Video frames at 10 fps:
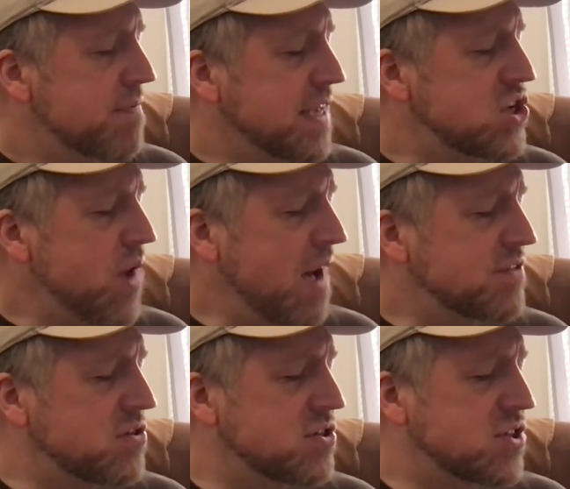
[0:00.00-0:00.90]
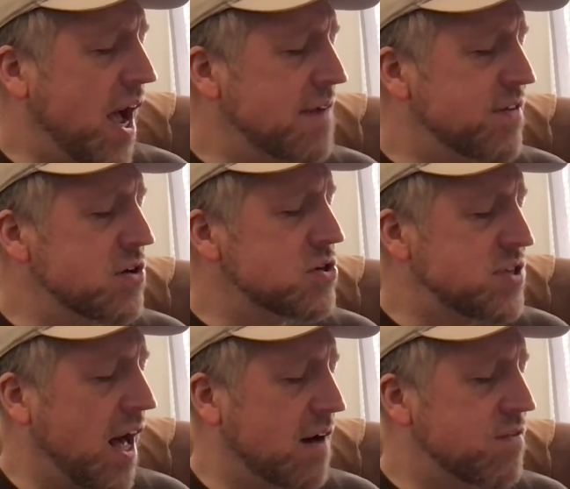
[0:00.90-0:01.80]
that you have to decide for
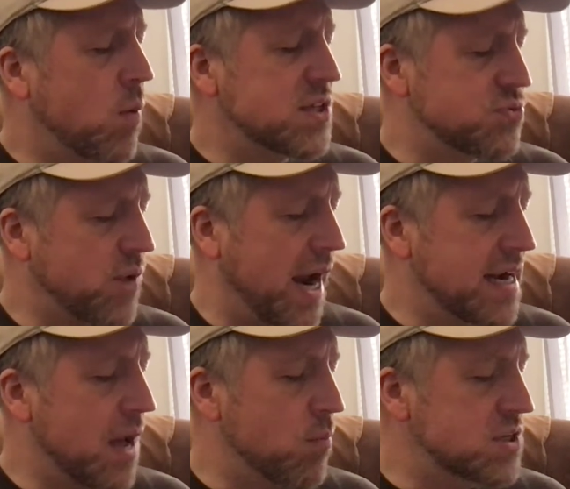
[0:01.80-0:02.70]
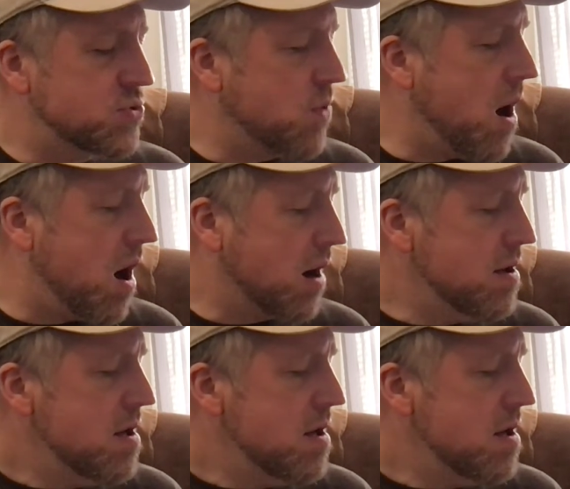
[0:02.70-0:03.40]
yourself what's right and what's wrong.